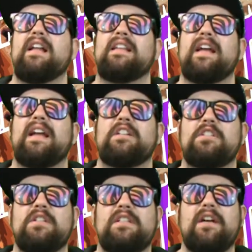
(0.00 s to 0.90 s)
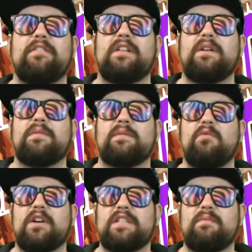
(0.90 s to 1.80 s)
Like, she definitely was
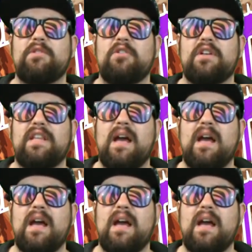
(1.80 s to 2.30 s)
more subdued in